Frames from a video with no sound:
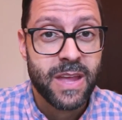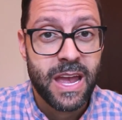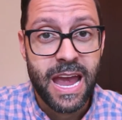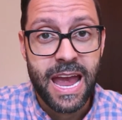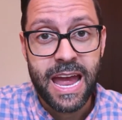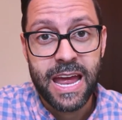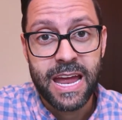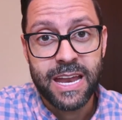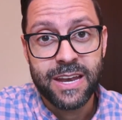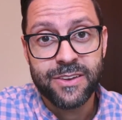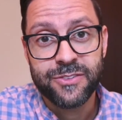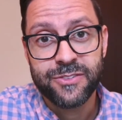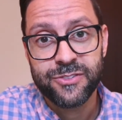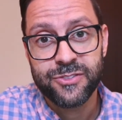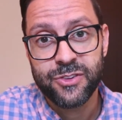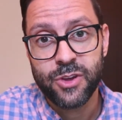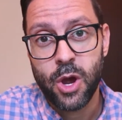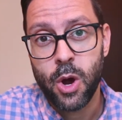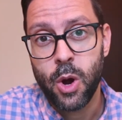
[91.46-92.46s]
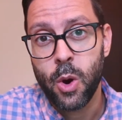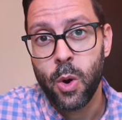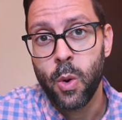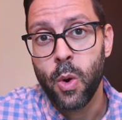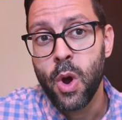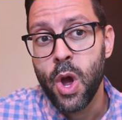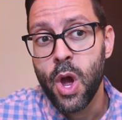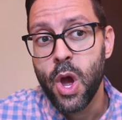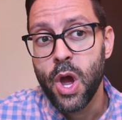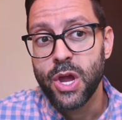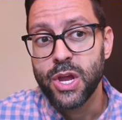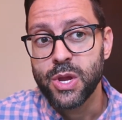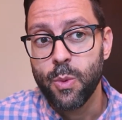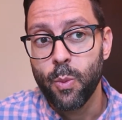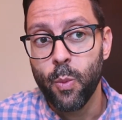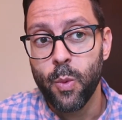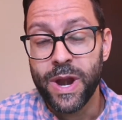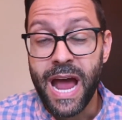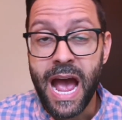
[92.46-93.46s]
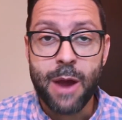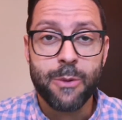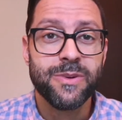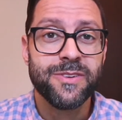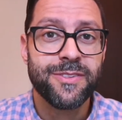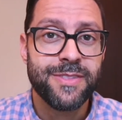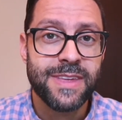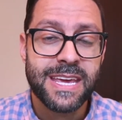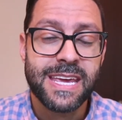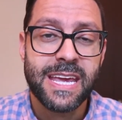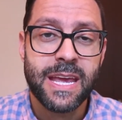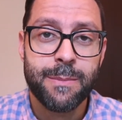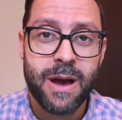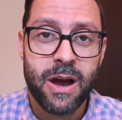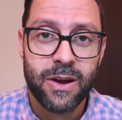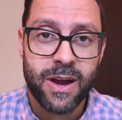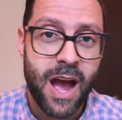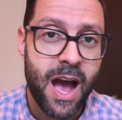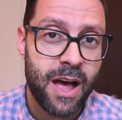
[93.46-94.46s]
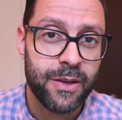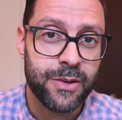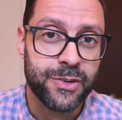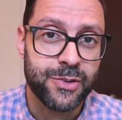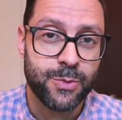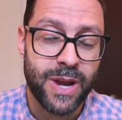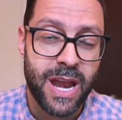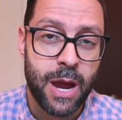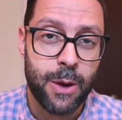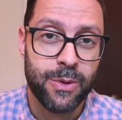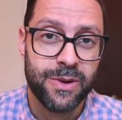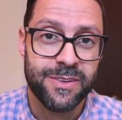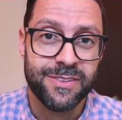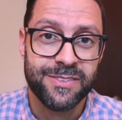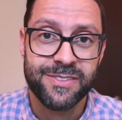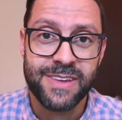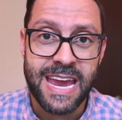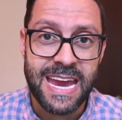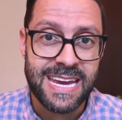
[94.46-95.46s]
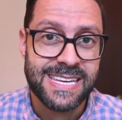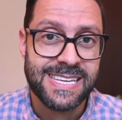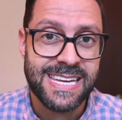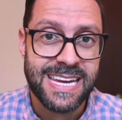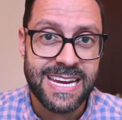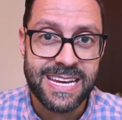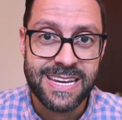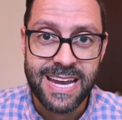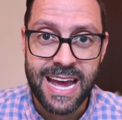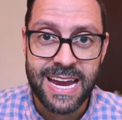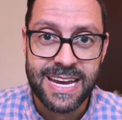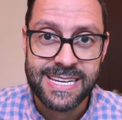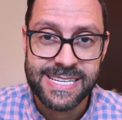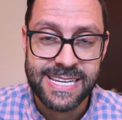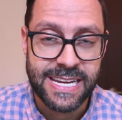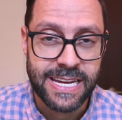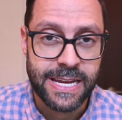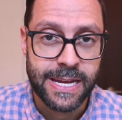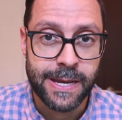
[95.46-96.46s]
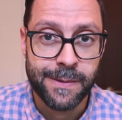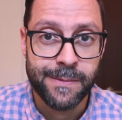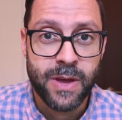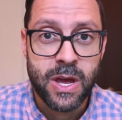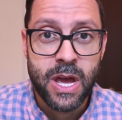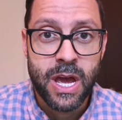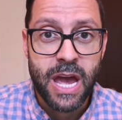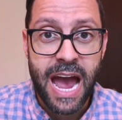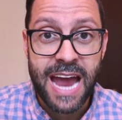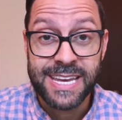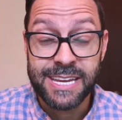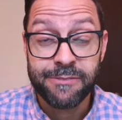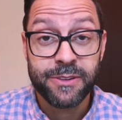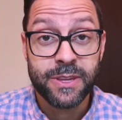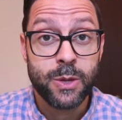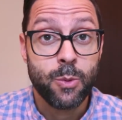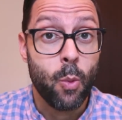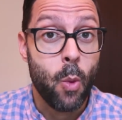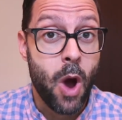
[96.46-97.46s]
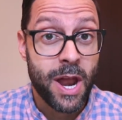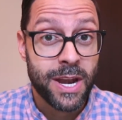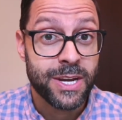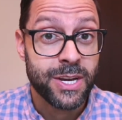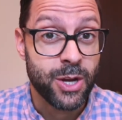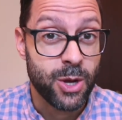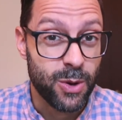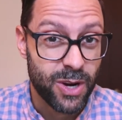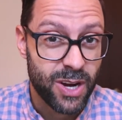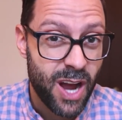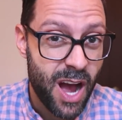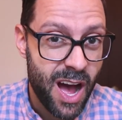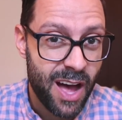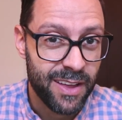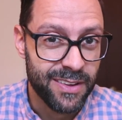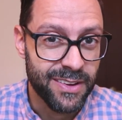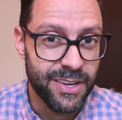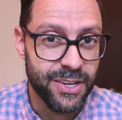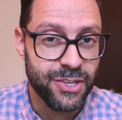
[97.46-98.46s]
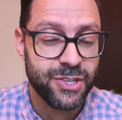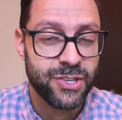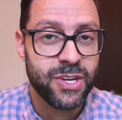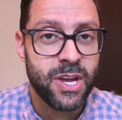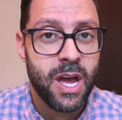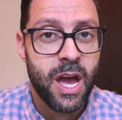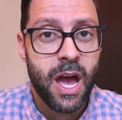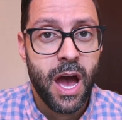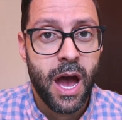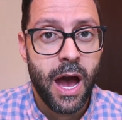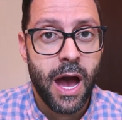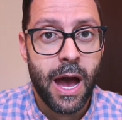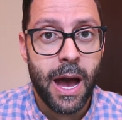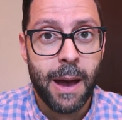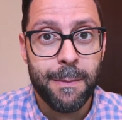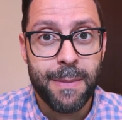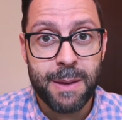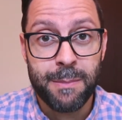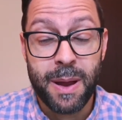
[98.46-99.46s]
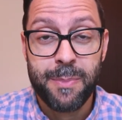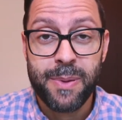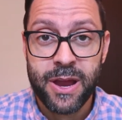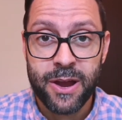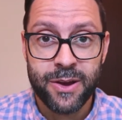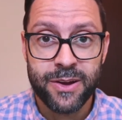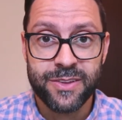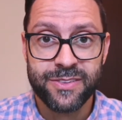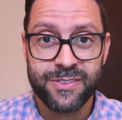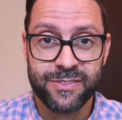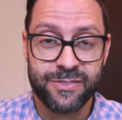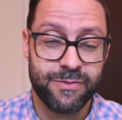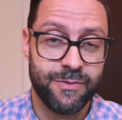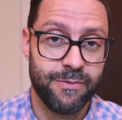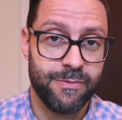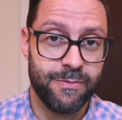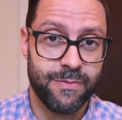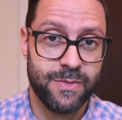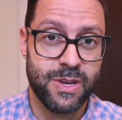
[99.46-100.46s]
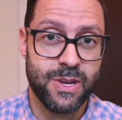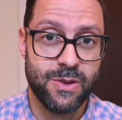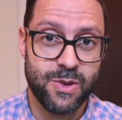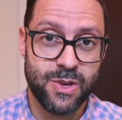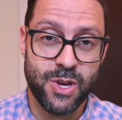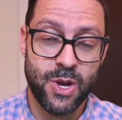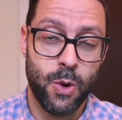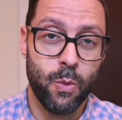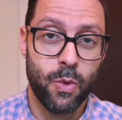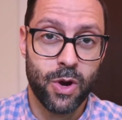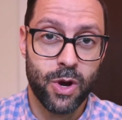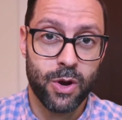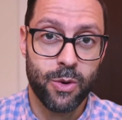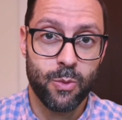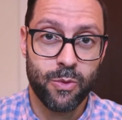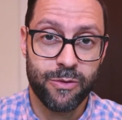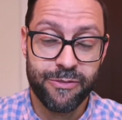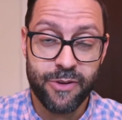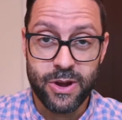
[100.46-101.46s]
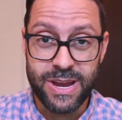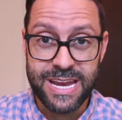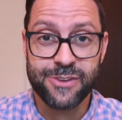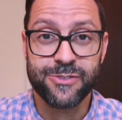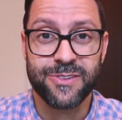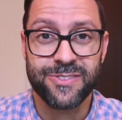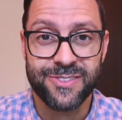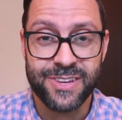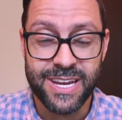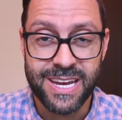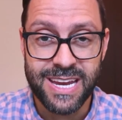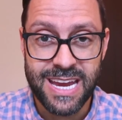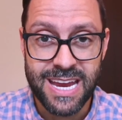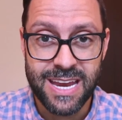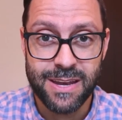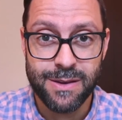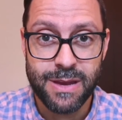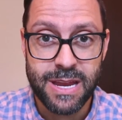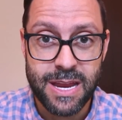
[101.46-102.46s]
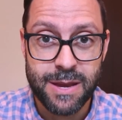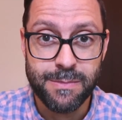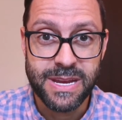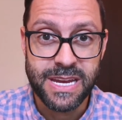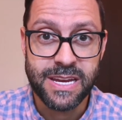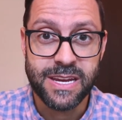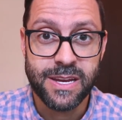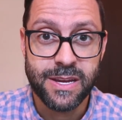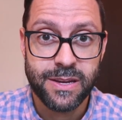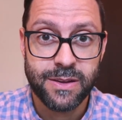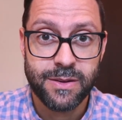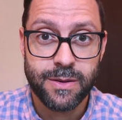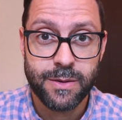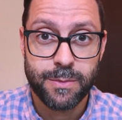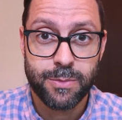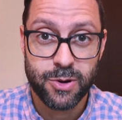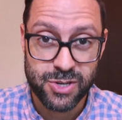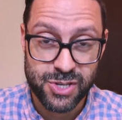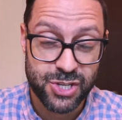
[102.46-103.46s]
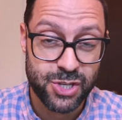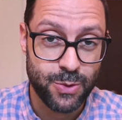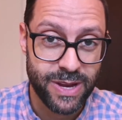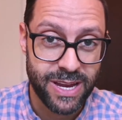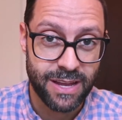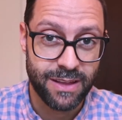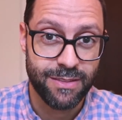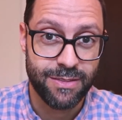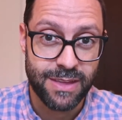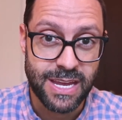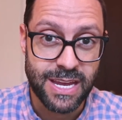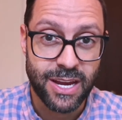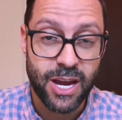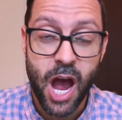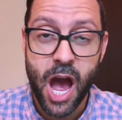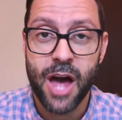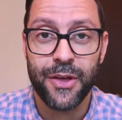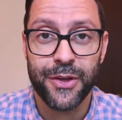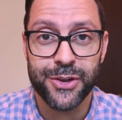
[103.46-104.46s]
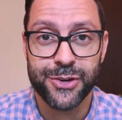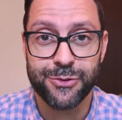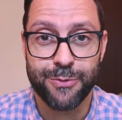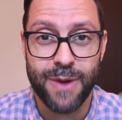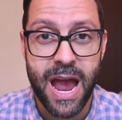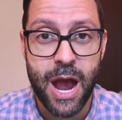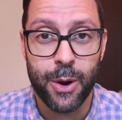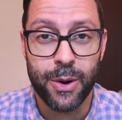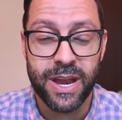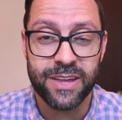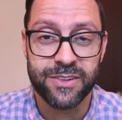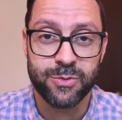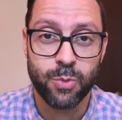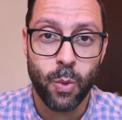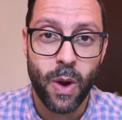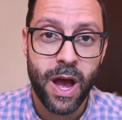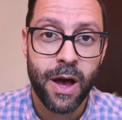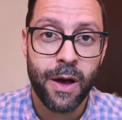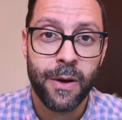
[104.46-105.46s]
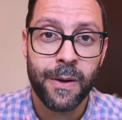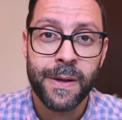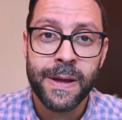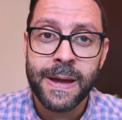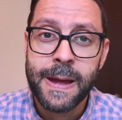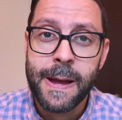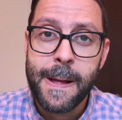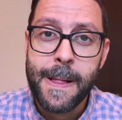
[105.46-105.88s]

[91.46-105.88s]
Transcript: And so when I was thinking about college when I was 18, 19, I definitely wanted to go to college. Um, and my parents, you know, were, were very interested in, in me pursuing the college route as well.